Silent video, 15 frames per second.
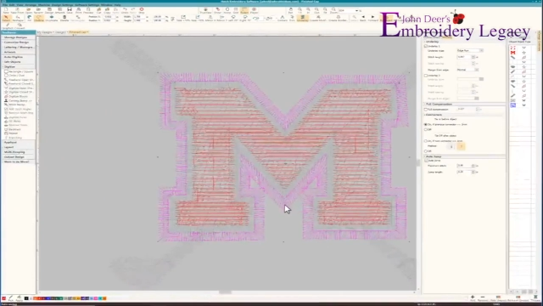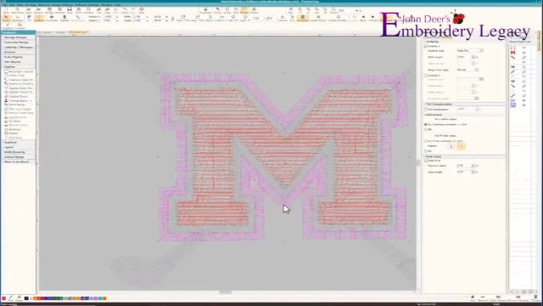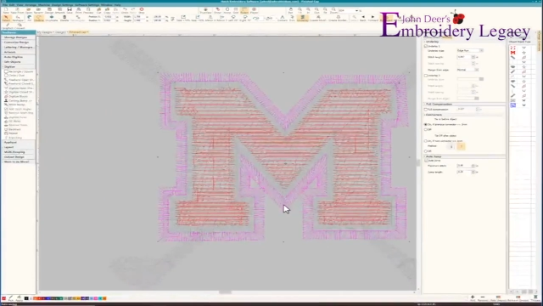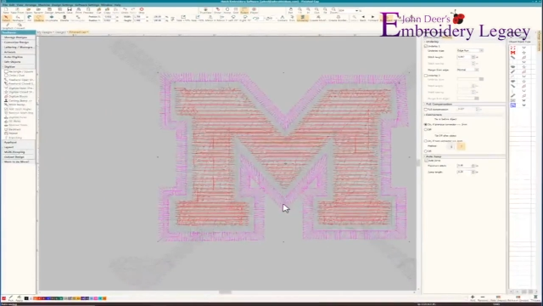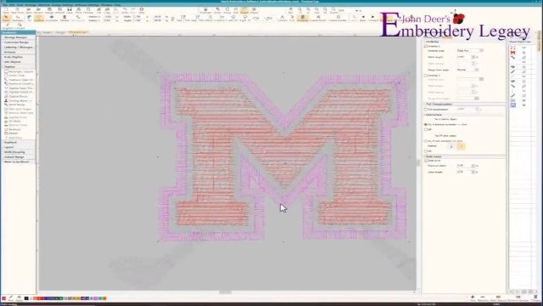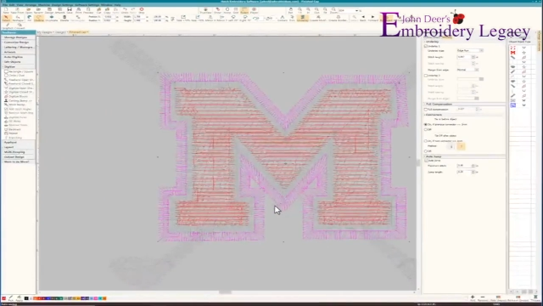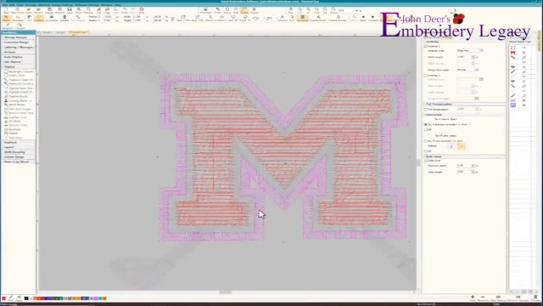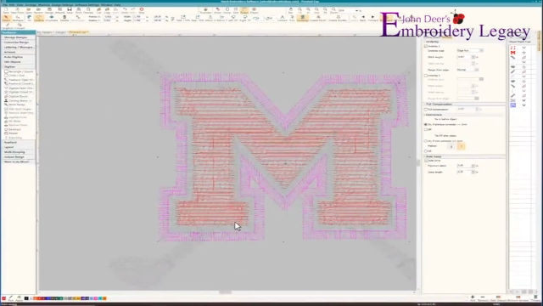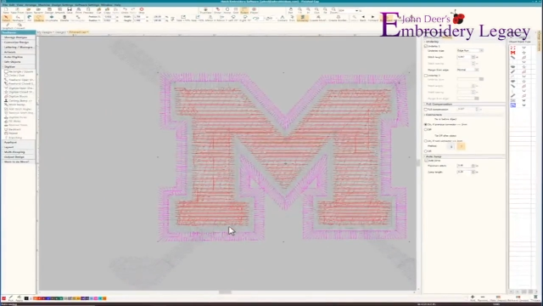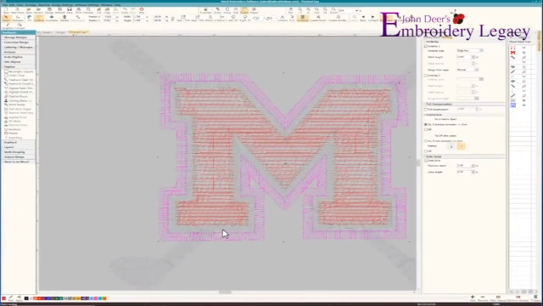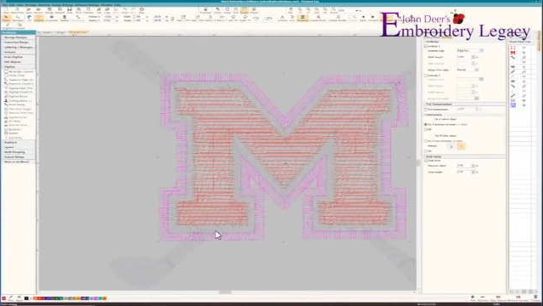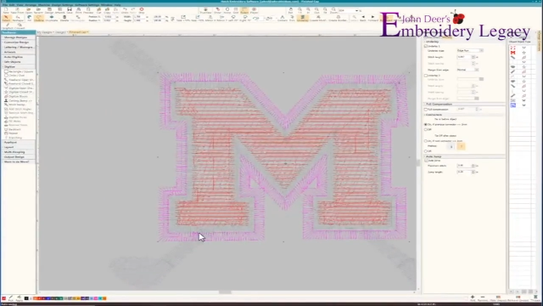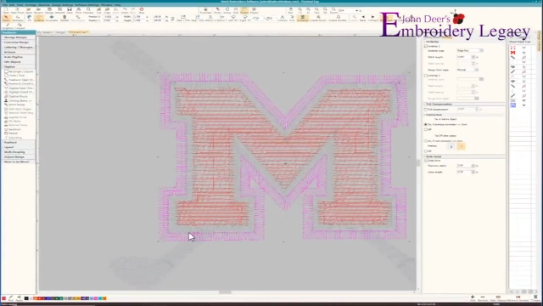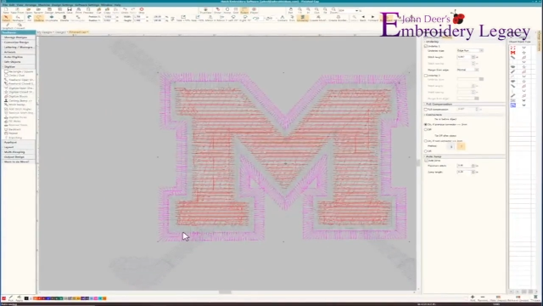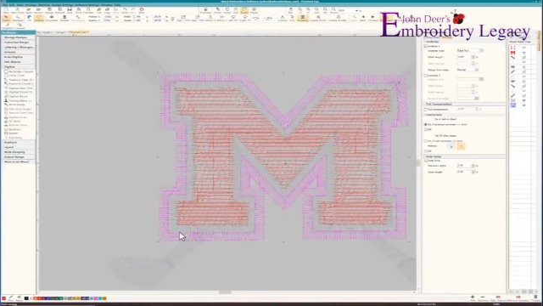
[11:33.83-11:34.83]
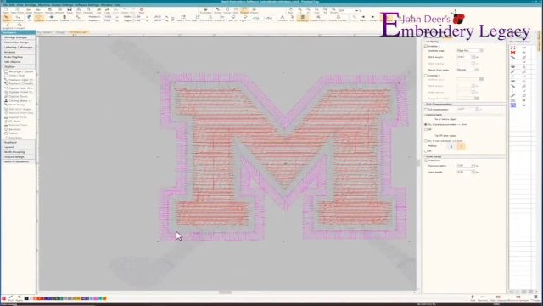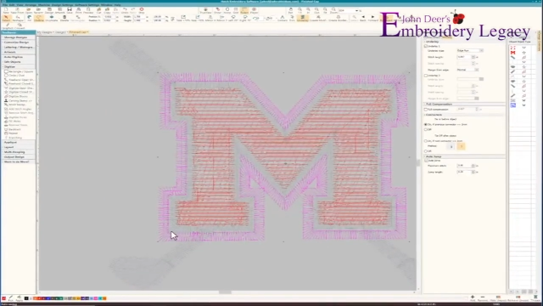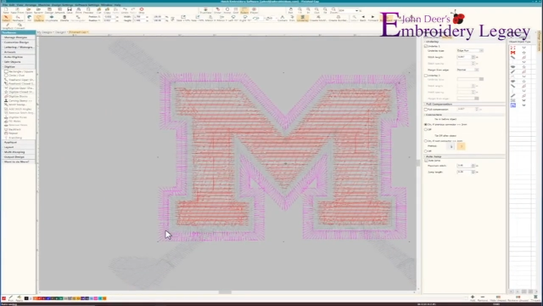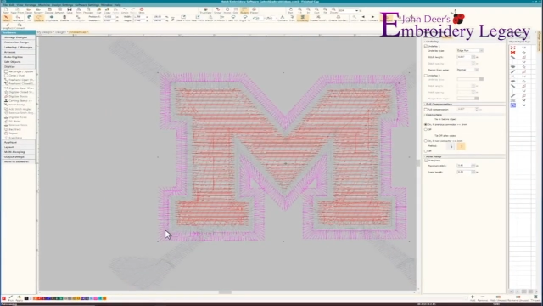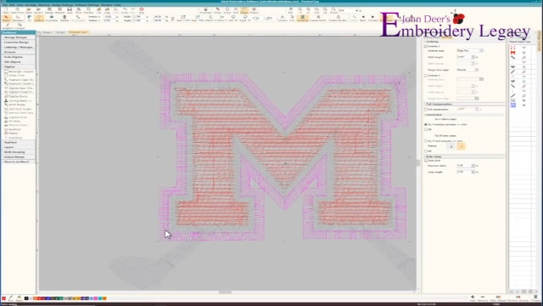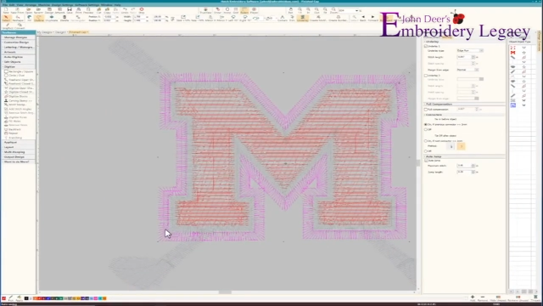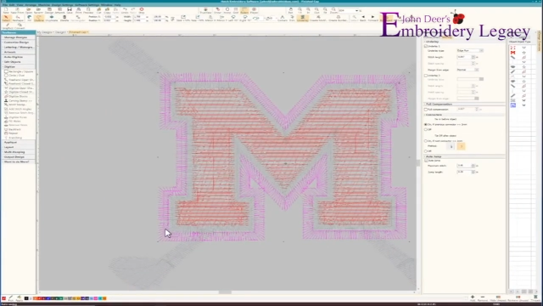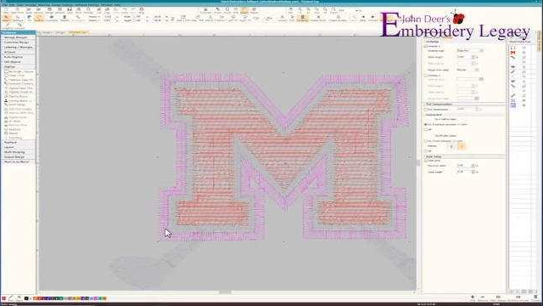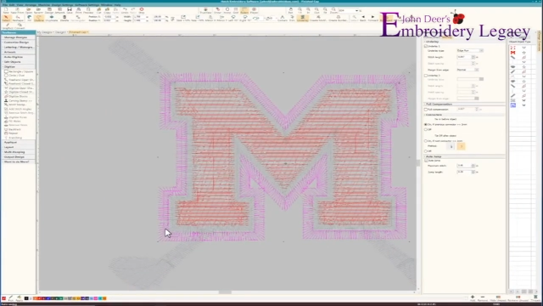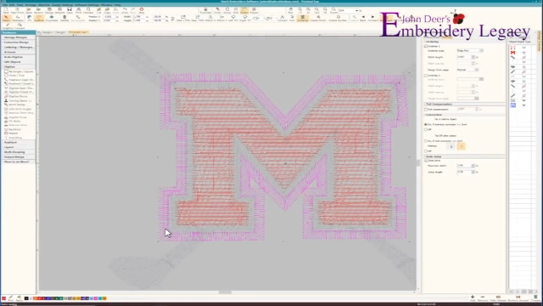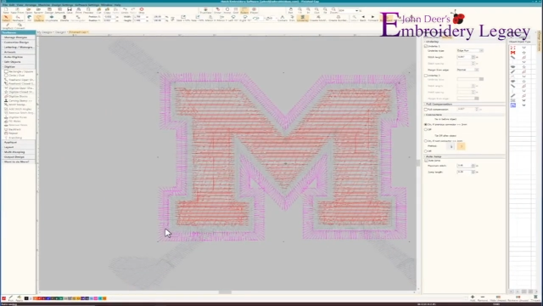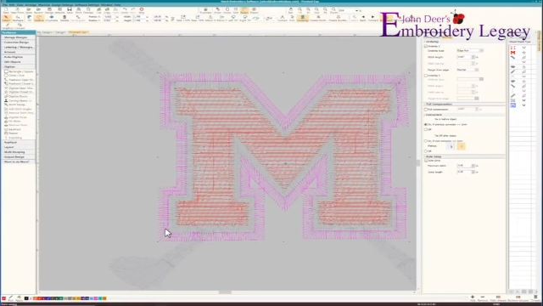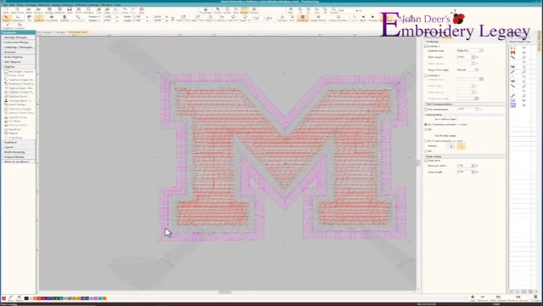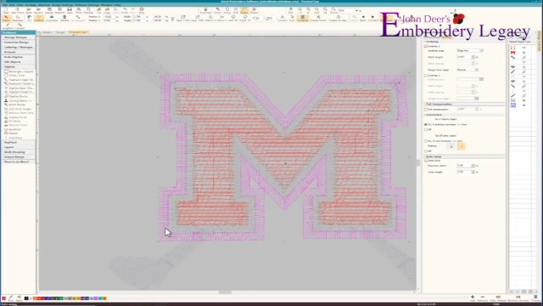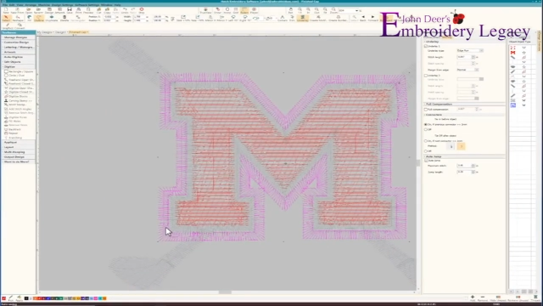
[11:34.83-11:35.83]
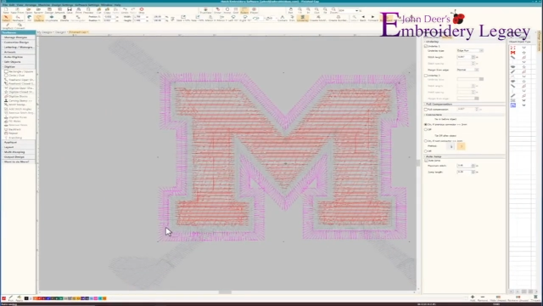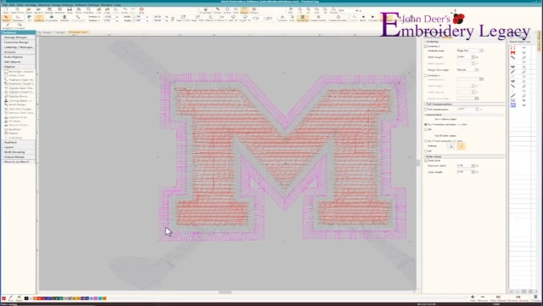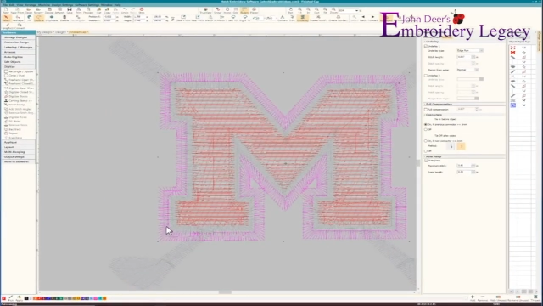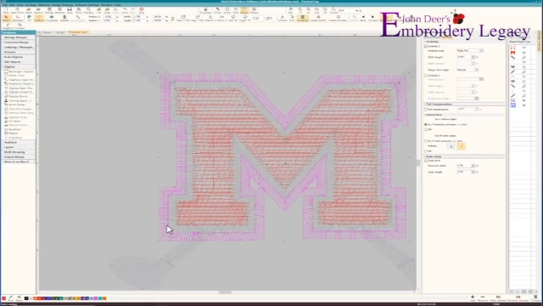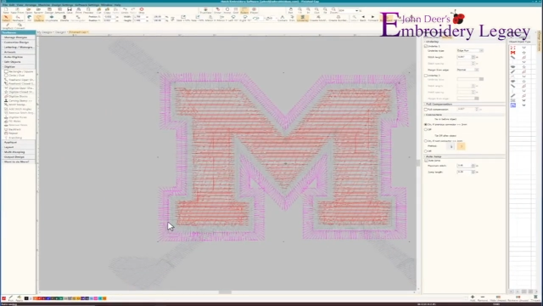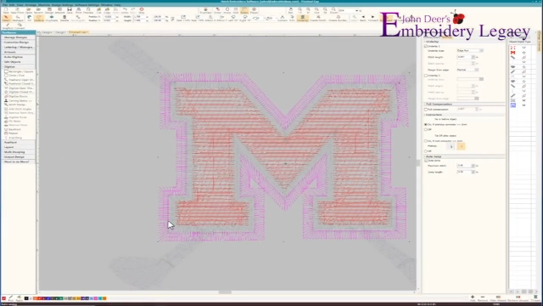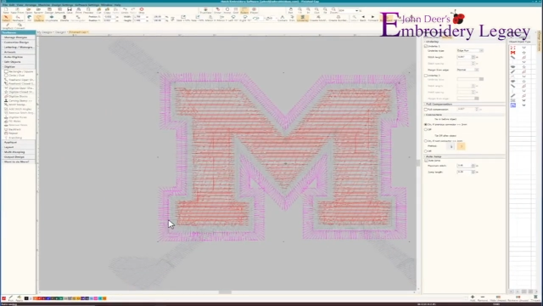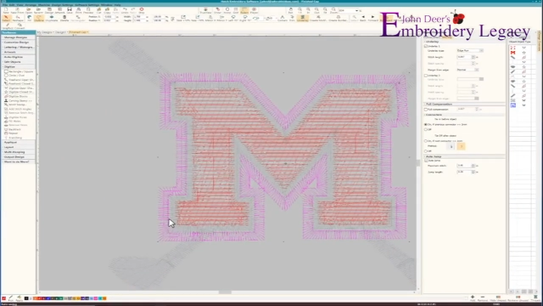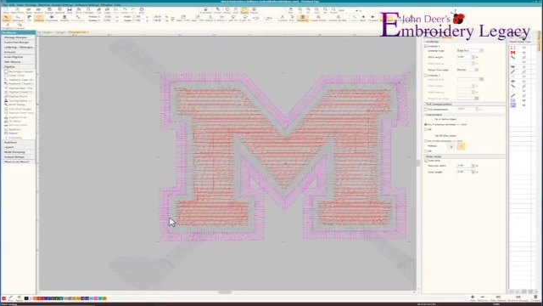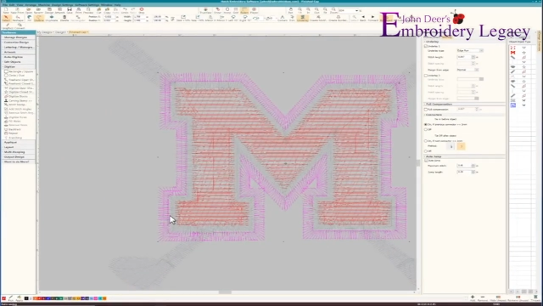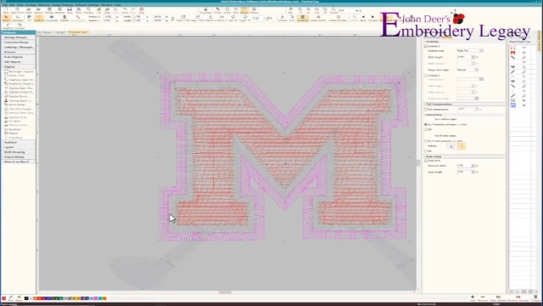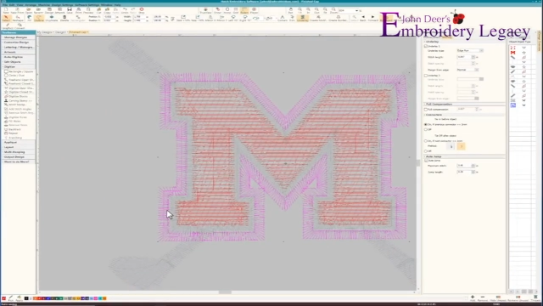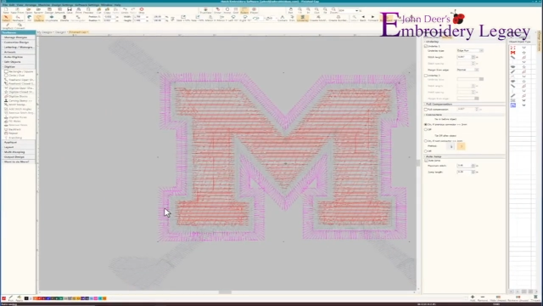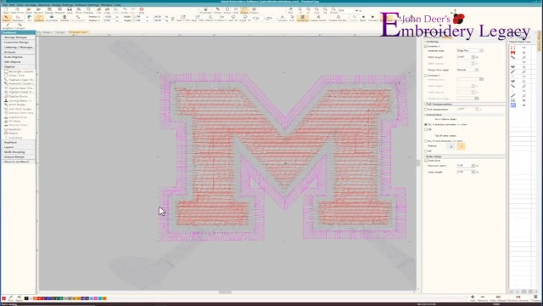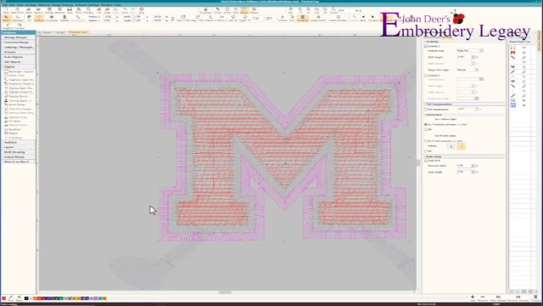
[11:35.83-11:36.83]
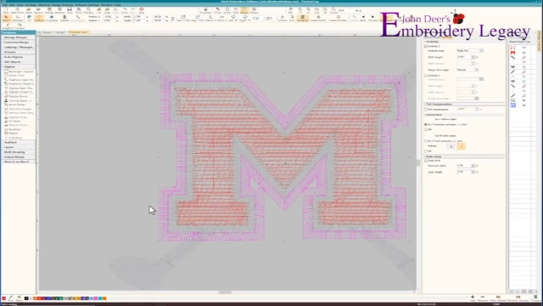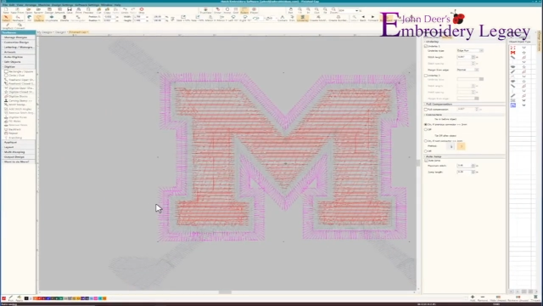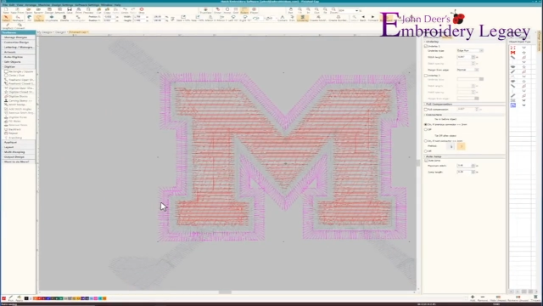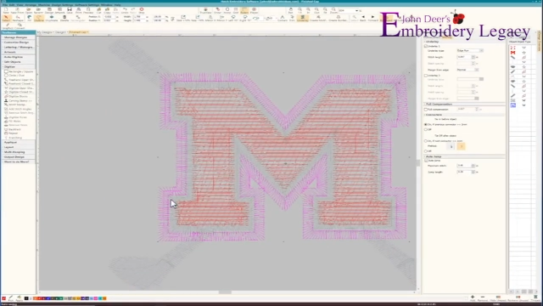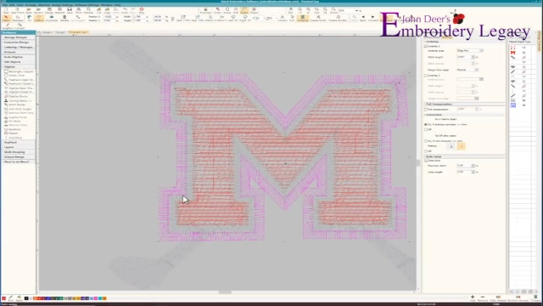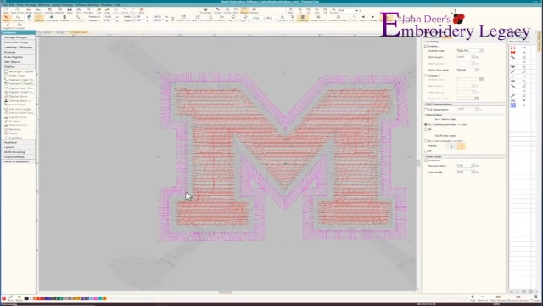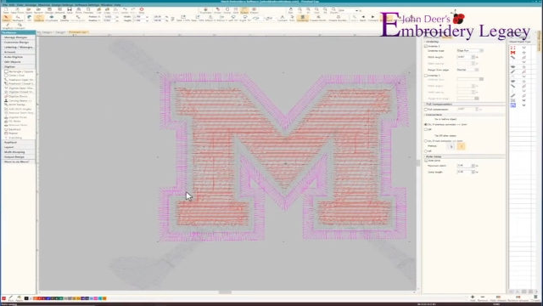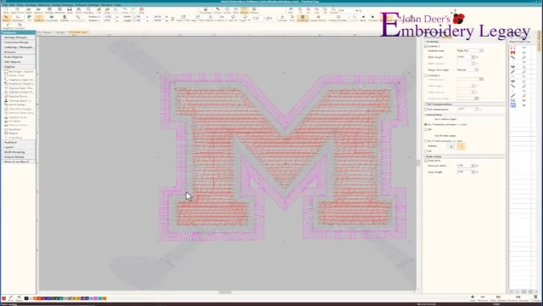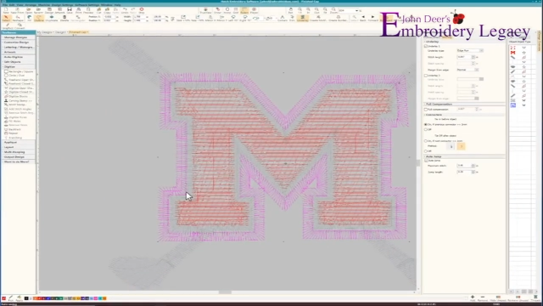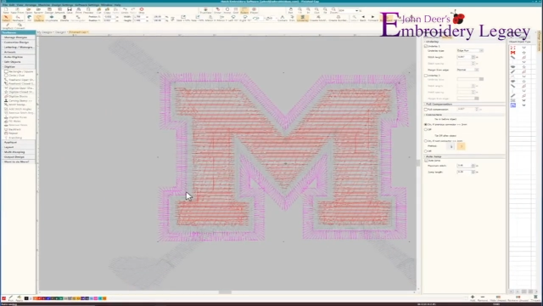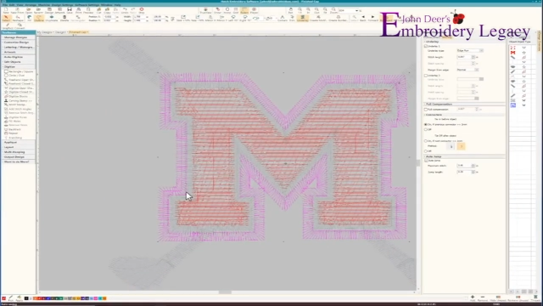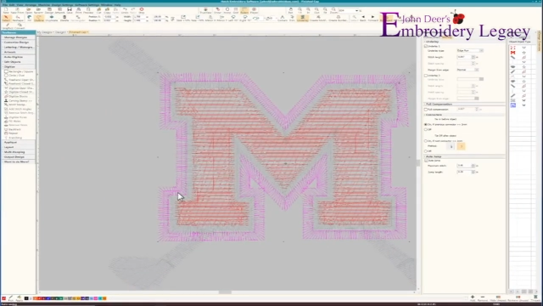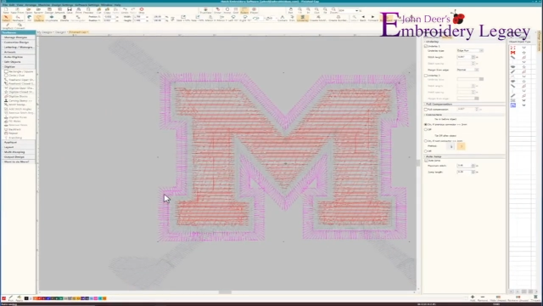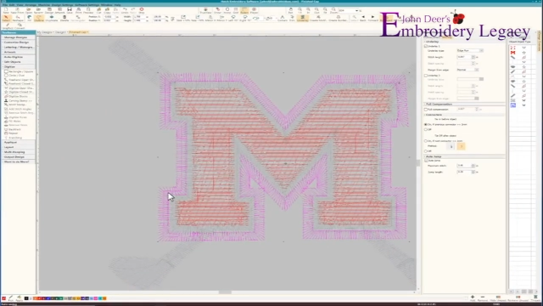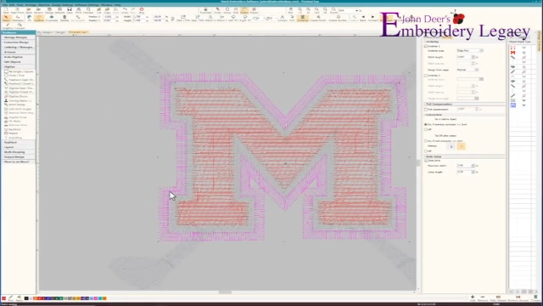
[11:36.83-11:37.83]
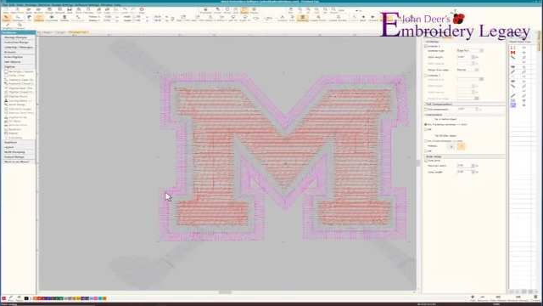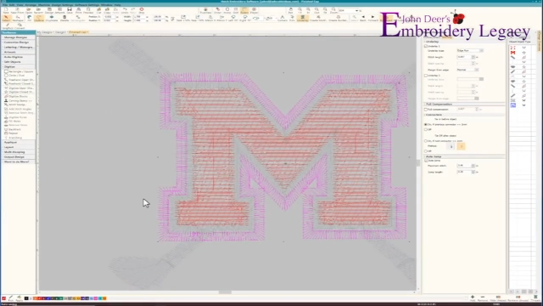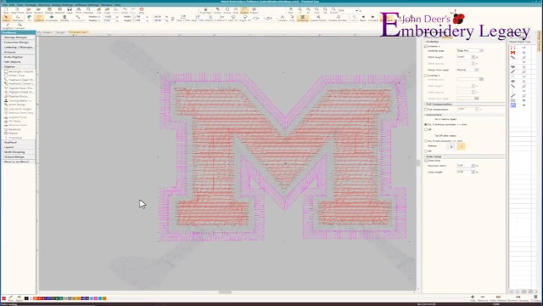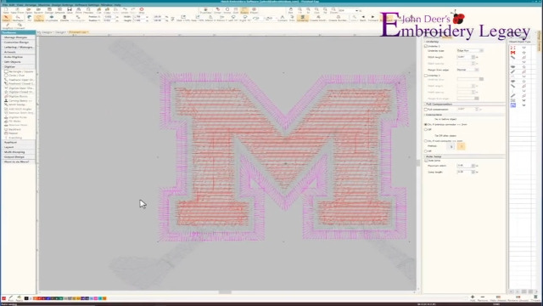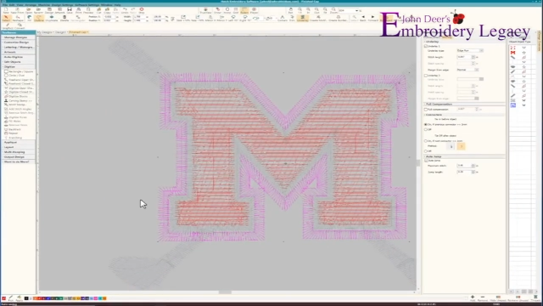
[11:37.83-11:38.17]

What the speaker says: (no speaker visible)